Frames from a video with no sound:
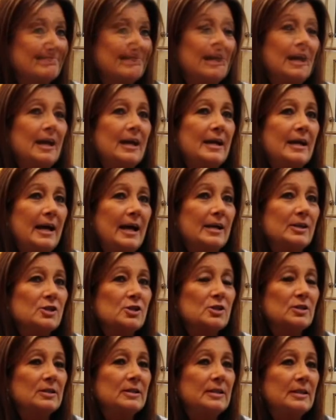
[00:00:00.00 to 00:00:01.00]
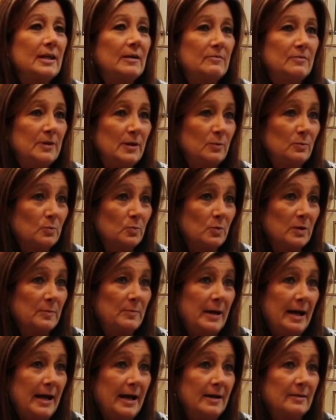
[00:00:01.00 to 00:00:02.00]
I actually have known Roy
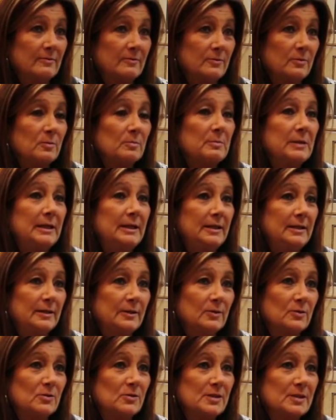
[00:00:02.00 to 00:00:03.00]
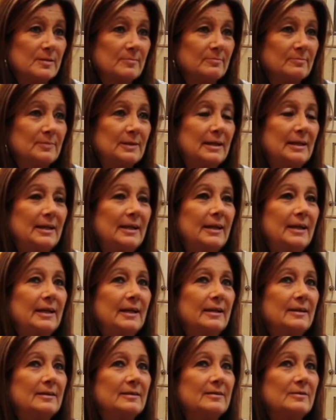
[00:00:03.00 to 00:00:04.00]
Pat for many years
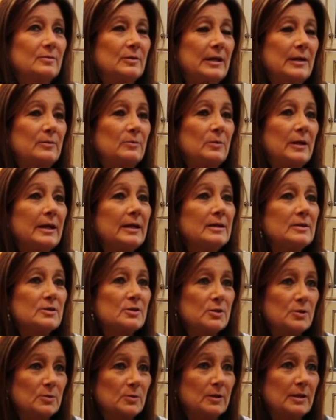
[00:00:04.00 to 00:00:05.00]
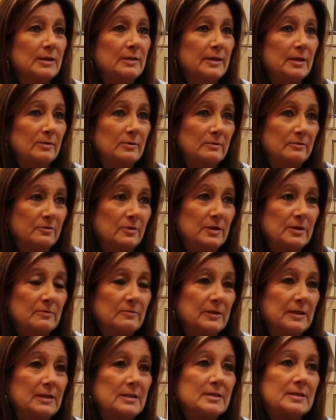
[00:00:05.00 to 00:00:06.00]
and had ran into another friend
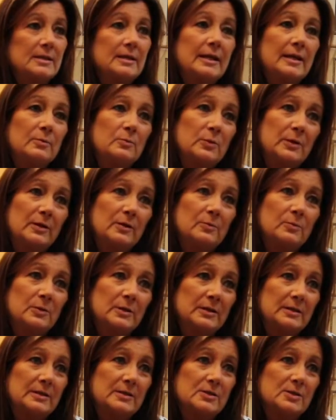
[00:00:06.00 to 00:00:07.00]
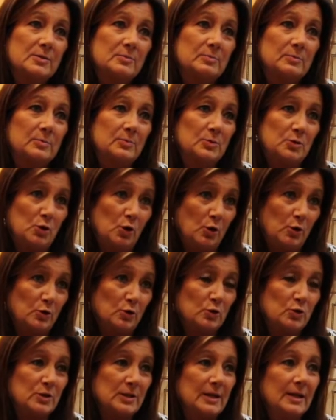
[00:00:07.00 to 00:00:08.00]
of his that had went on one of these
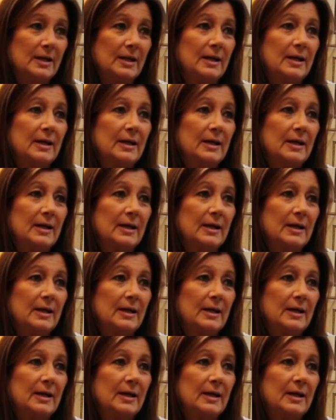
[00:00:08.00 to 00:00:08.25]
charters,